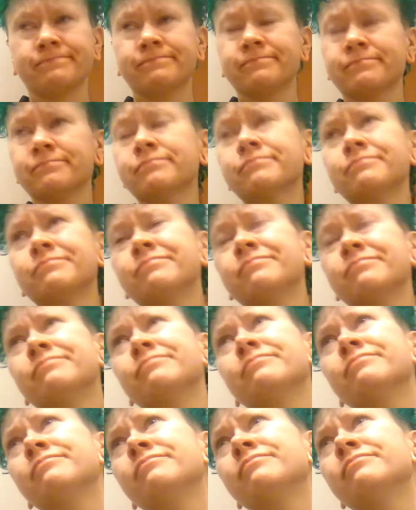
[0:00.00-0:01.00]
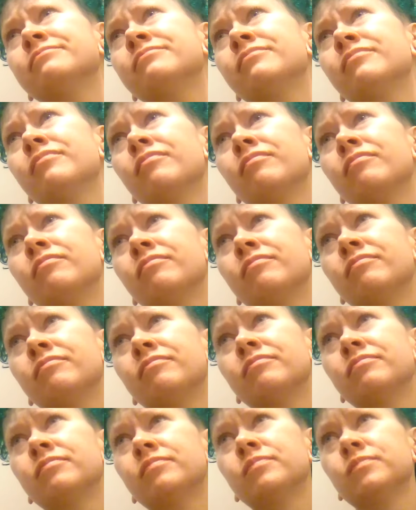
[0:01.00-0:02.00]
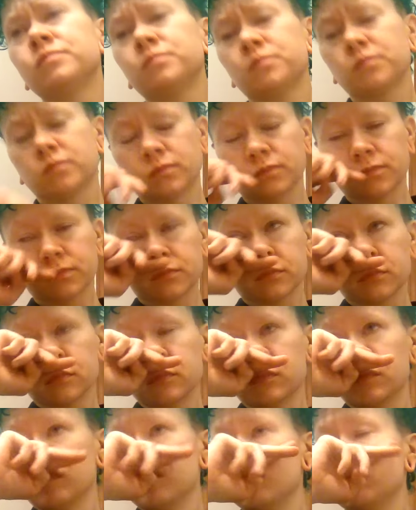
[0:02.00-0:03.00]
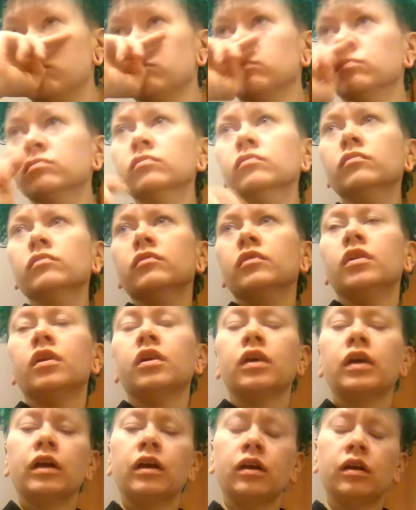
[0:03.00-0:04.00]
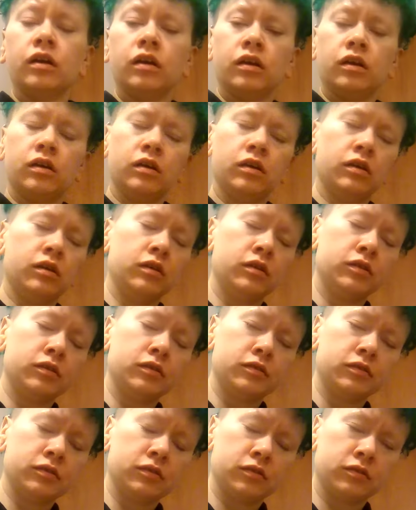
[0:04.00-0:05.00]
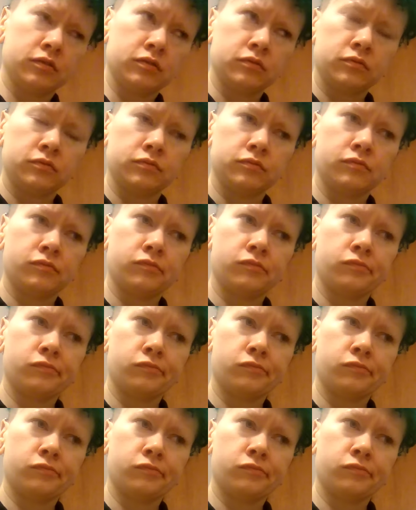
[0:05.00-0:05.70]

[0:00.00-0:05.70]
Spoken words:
[no speech]